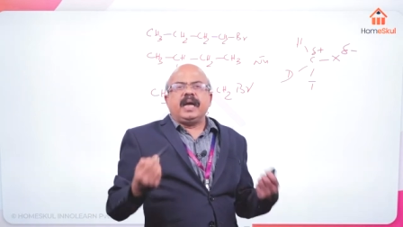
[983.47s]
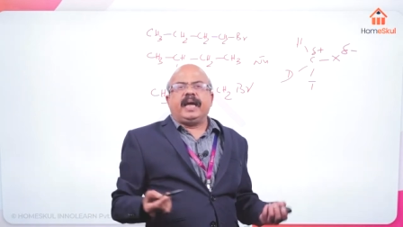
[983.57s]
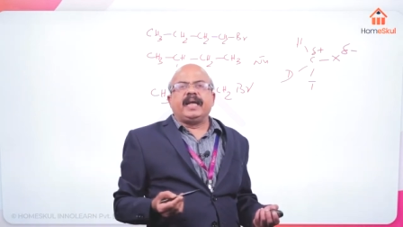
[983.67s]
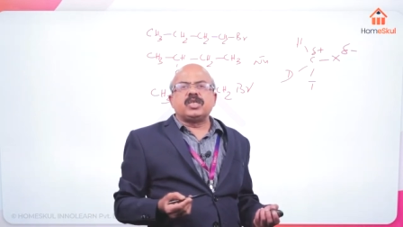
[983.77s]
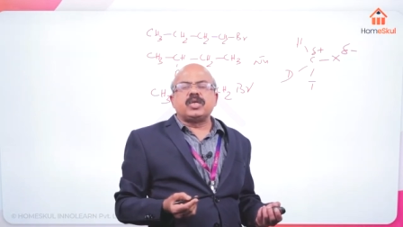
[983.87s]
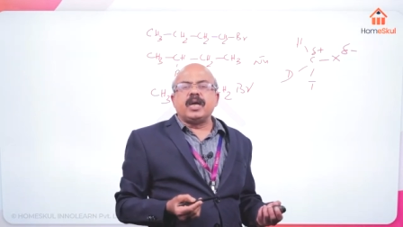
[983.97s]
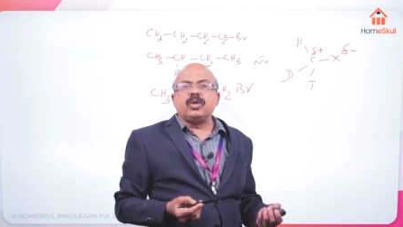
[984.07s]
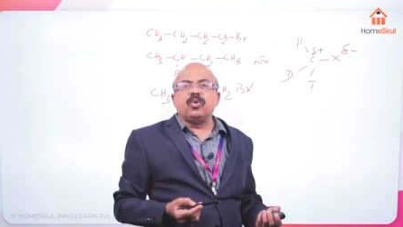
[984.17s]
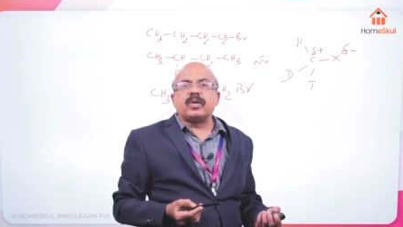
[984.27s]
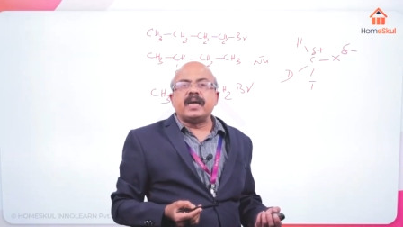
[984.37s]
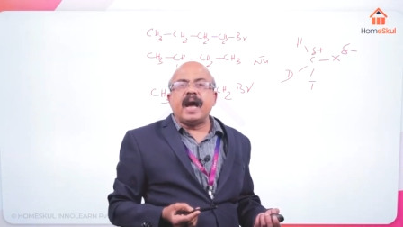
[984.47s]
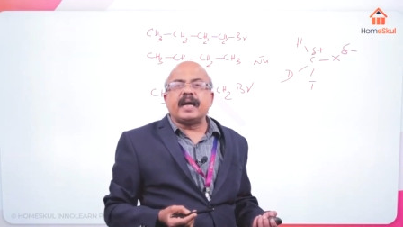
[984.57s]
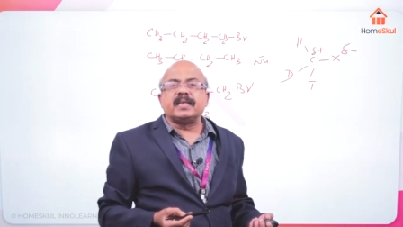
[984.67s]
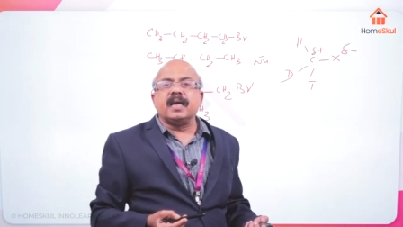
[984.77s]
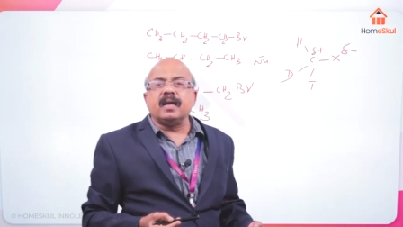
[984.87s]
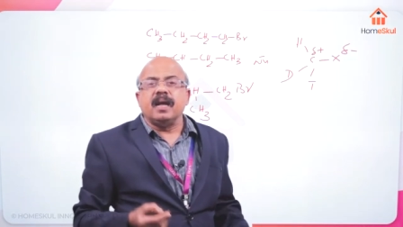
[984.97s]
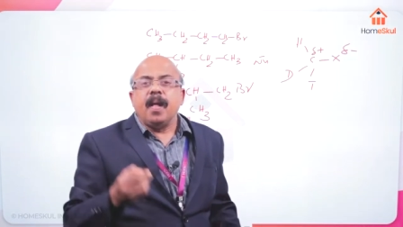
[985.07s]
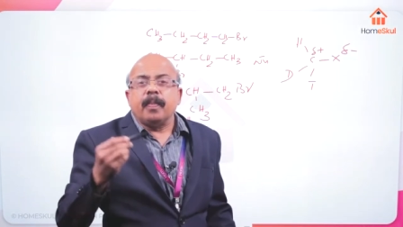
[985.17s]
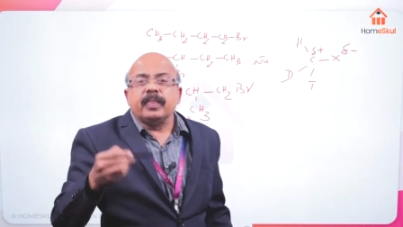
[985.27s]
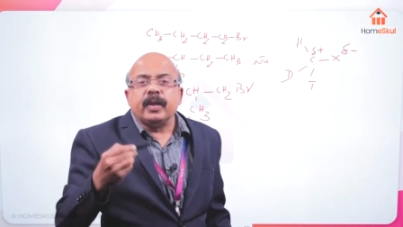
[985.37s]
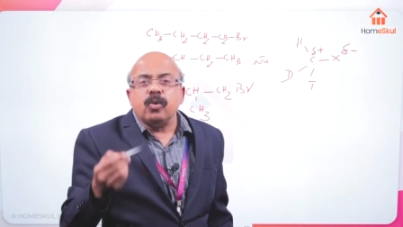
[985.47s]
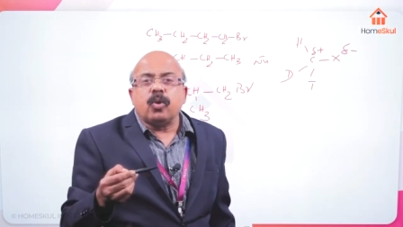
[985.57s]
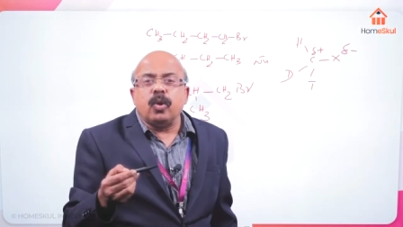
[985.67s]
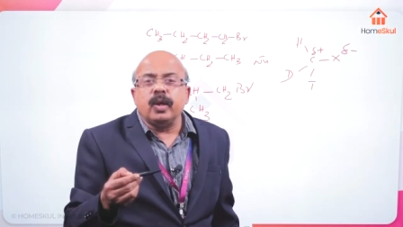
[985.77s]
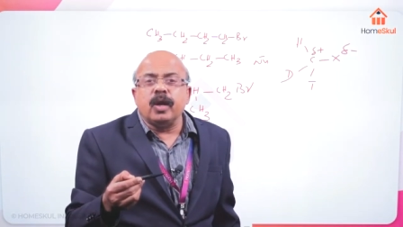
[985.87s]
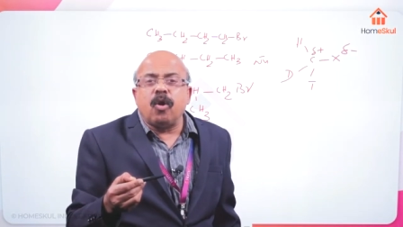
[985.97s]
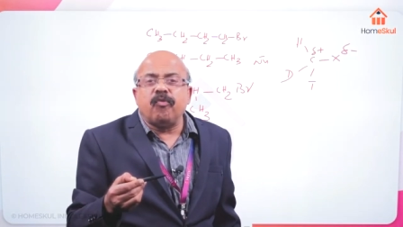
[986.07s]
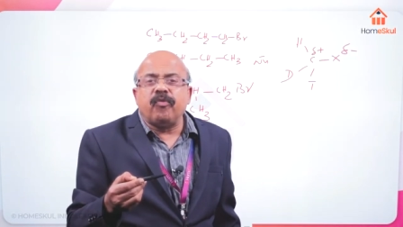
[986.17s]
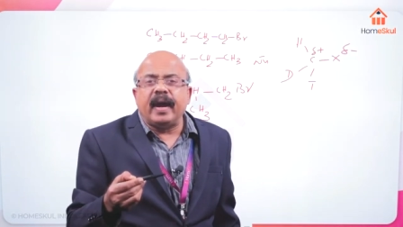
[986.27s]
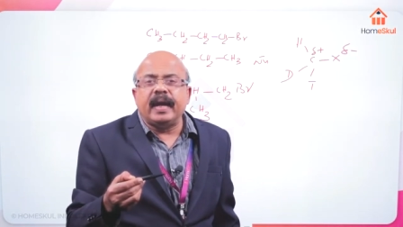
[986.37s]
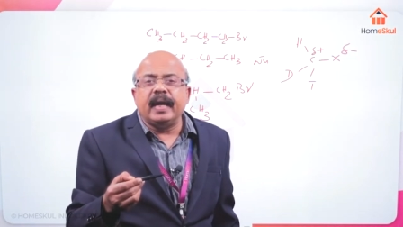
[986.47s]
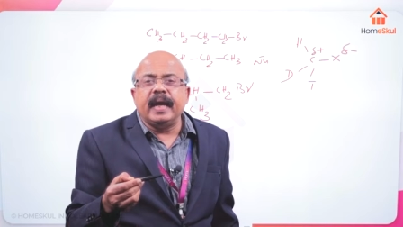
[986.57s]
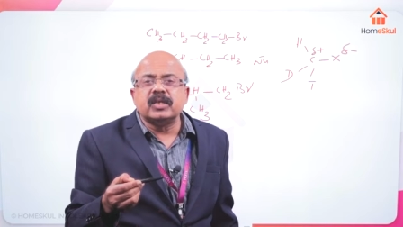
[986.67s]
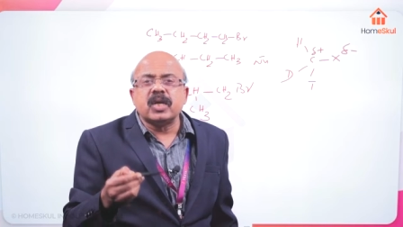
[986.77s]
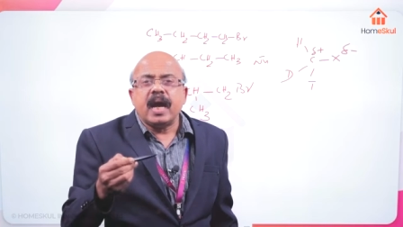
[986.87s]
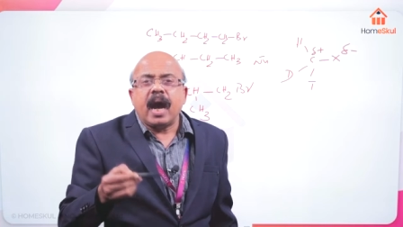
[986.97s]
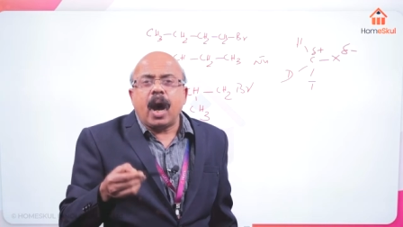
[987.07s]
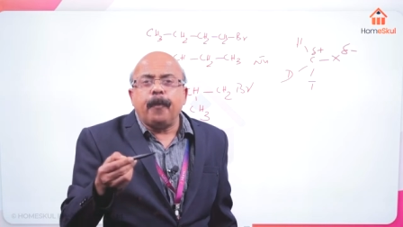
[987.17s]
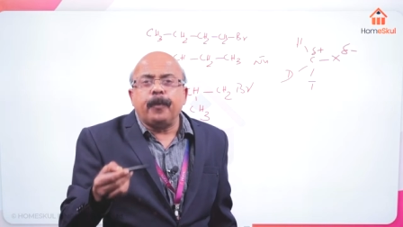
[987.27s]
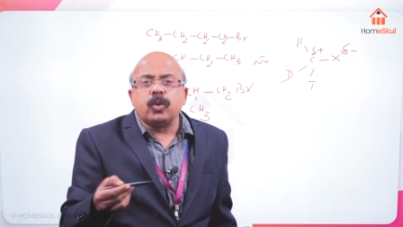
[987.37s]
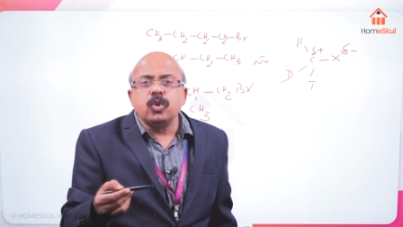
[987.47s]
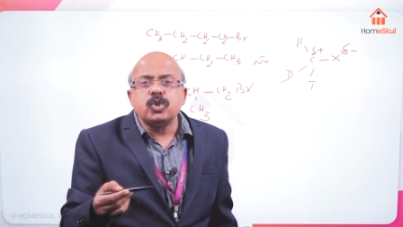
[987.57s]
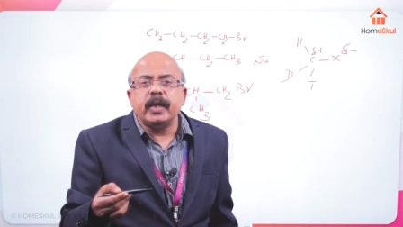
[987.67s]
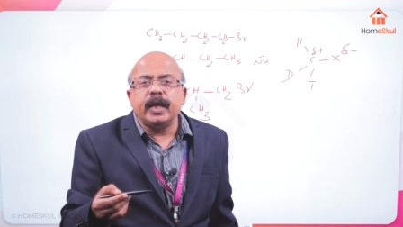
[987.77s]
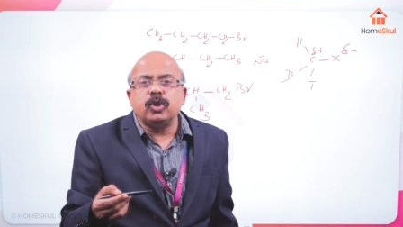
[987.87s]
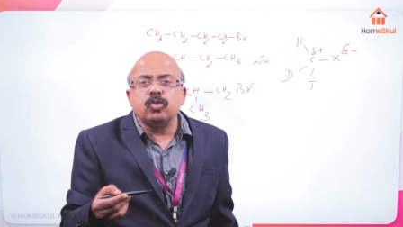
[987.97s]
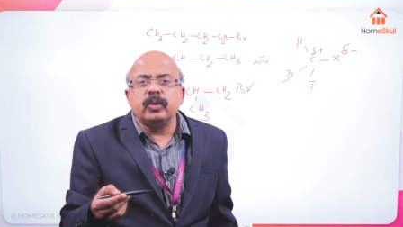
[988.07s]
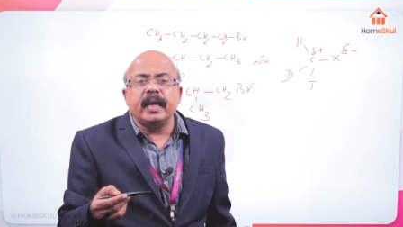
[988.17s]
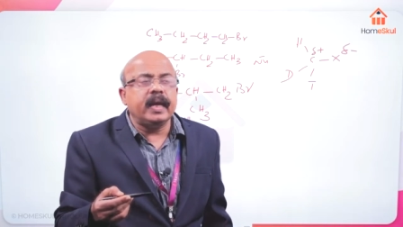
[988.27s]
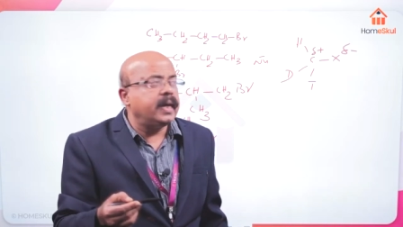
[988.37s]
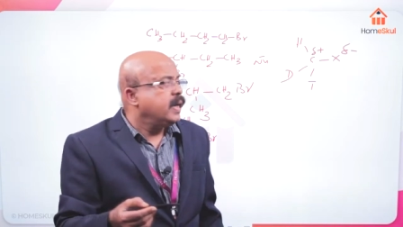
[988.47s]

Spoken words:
In Assertion reaction, the nucleophile is approaching to the